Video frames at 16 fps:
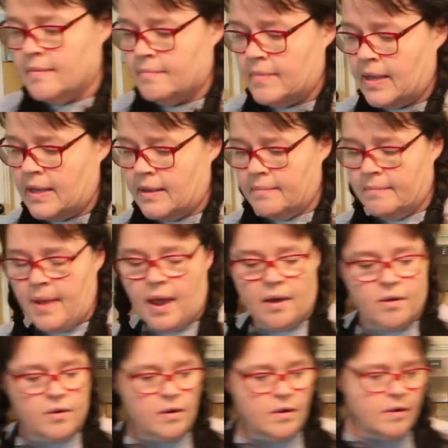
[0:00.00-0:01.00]
Baking
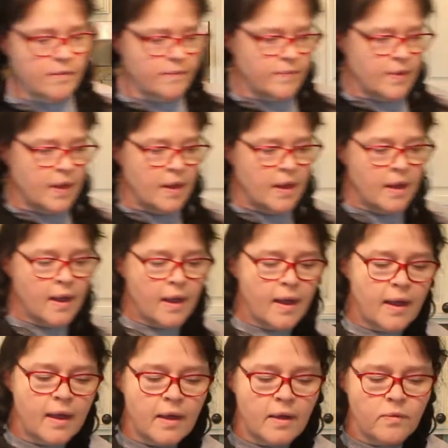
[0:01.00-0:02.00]
powder.
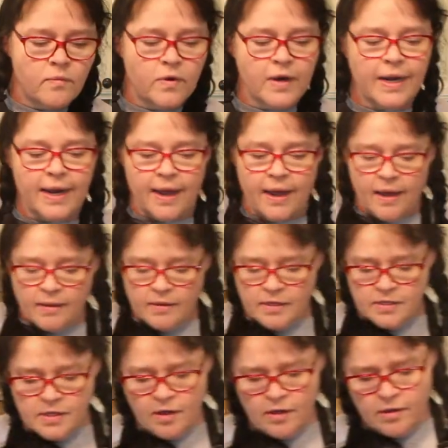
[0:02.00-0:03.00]
And we're gonna add
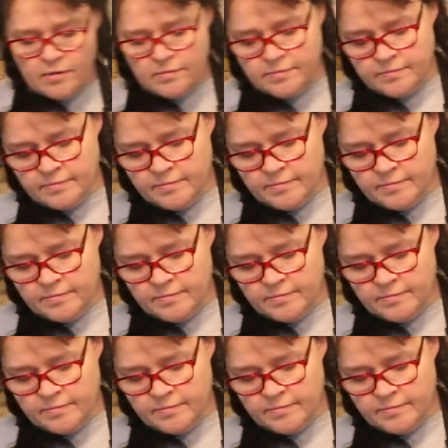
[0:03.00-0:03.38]
the salt.